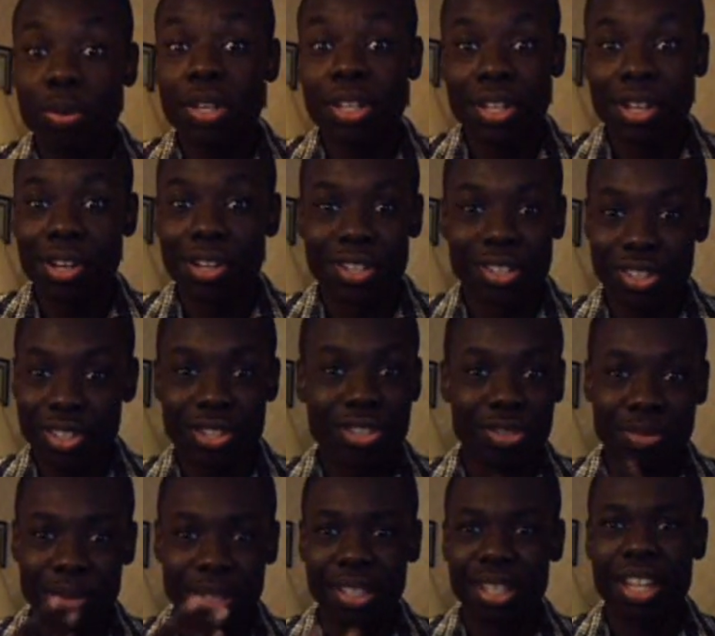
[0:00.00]
pretty good.
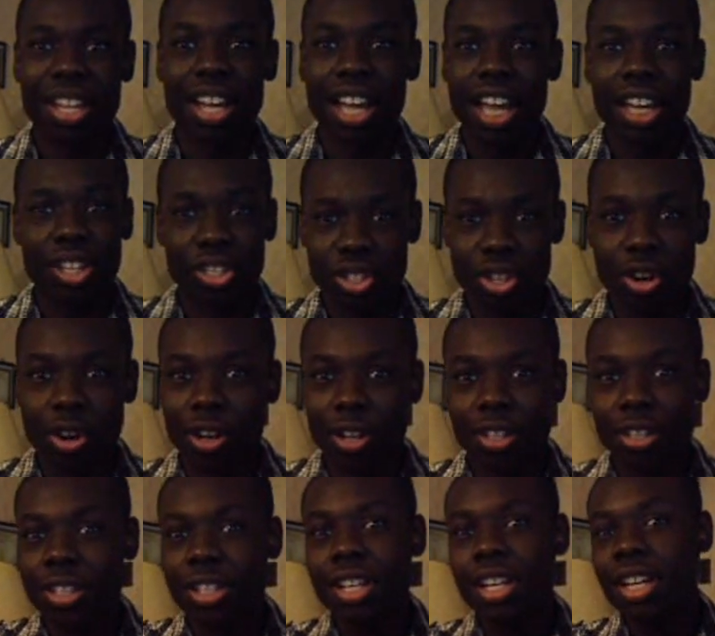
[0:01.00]
Excuse me, I can
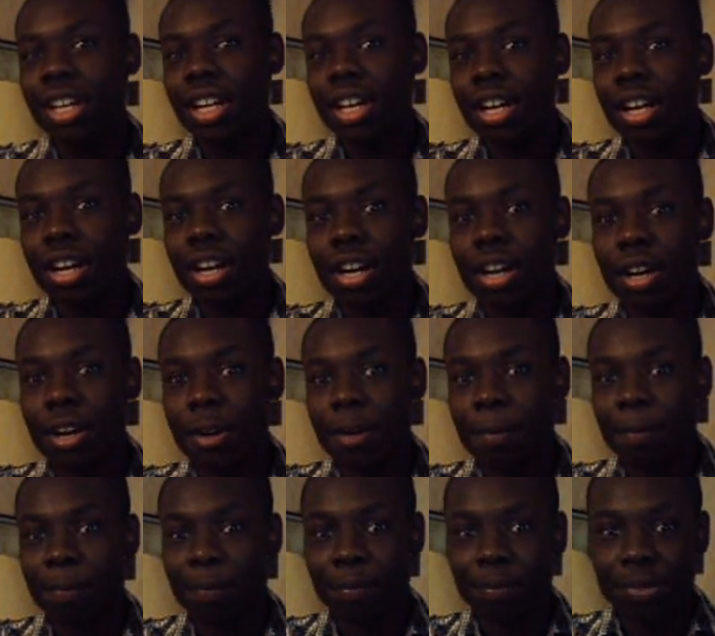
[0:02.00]
talk.
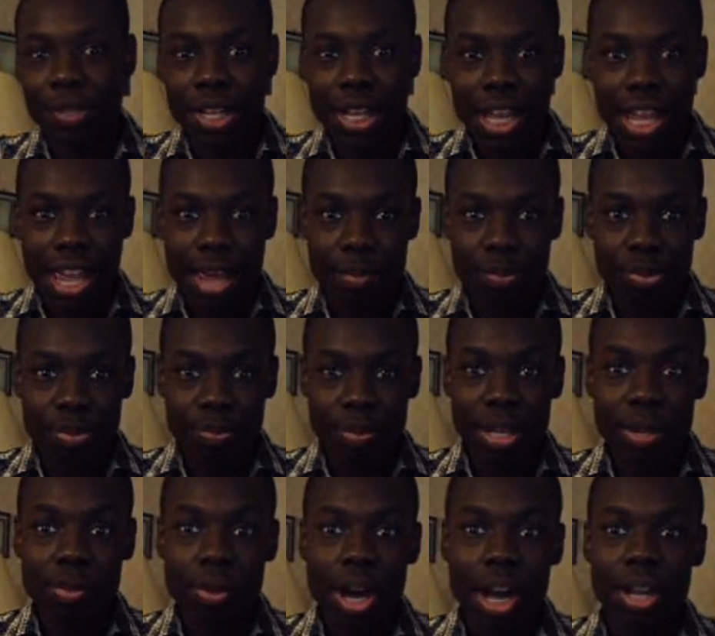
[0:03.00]
And
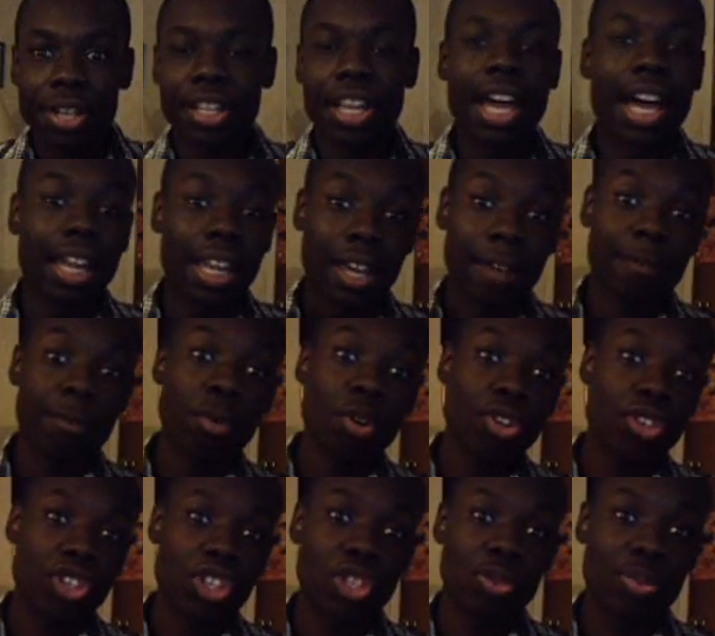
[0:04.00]
meanwhile, in the Allied
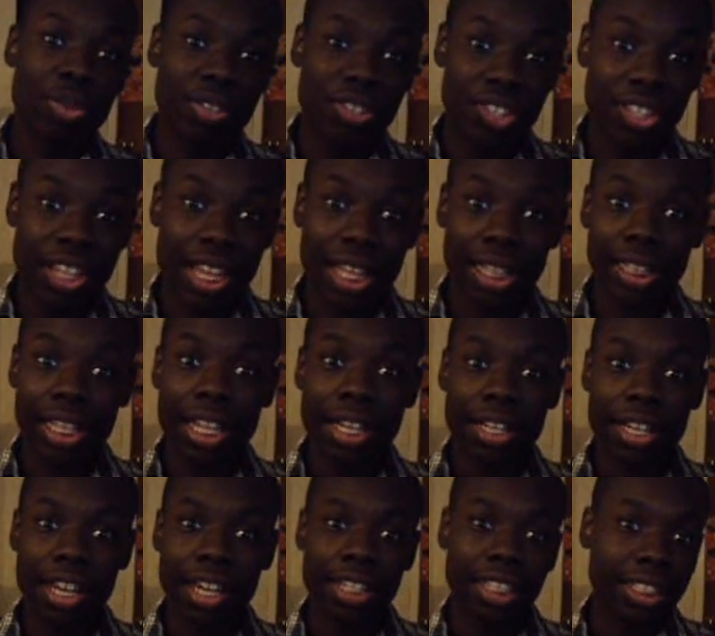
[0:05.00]
forces, we see
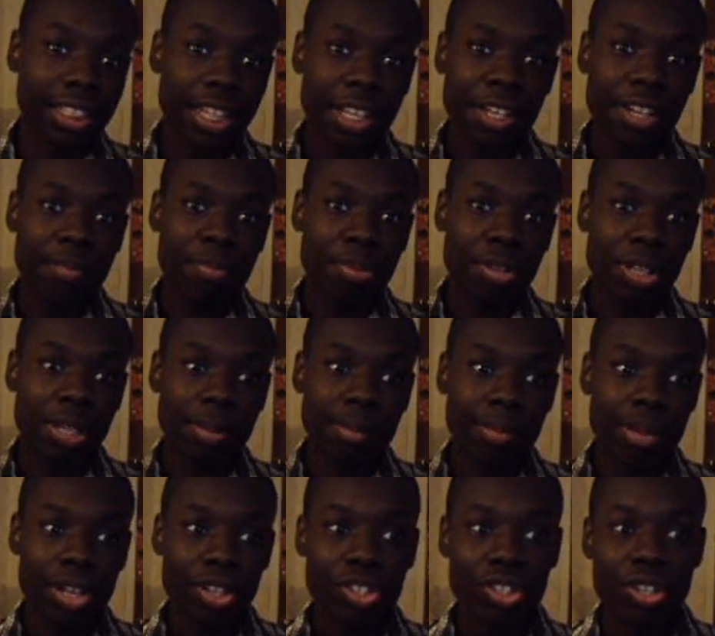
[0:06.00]
Elena, and Elena pretty
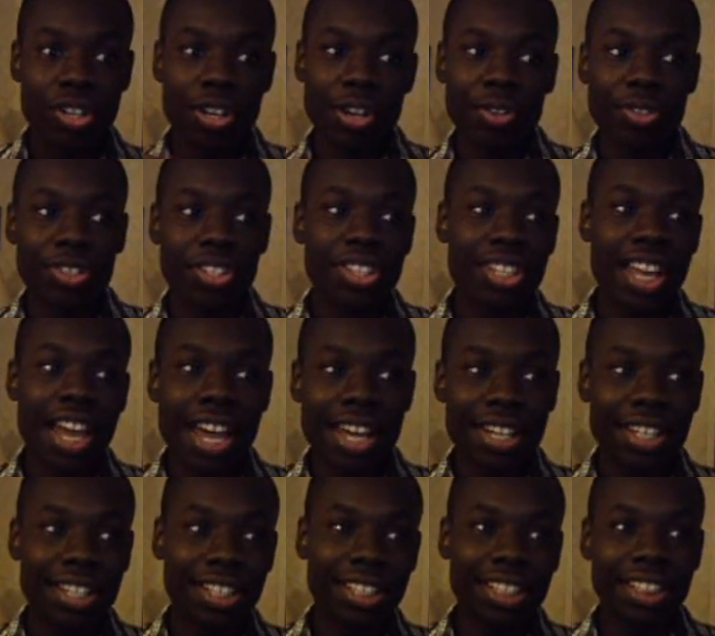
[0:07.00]
much, she's
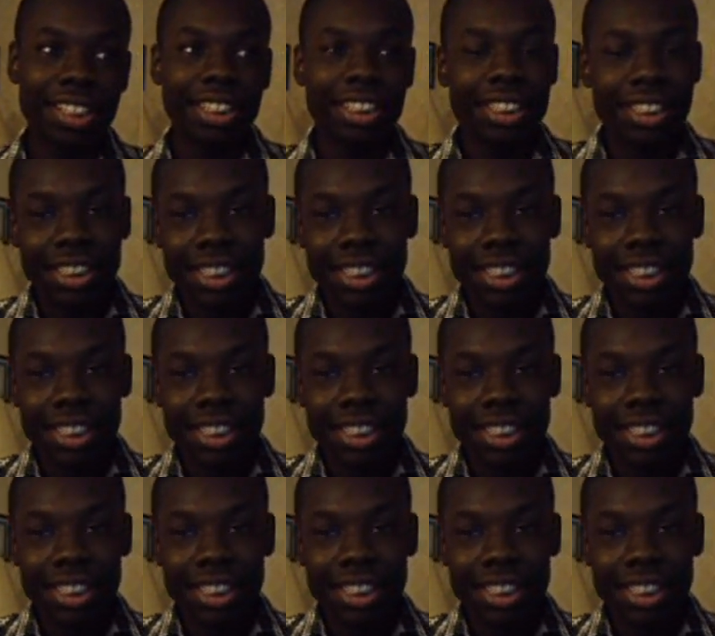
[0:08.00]
kind of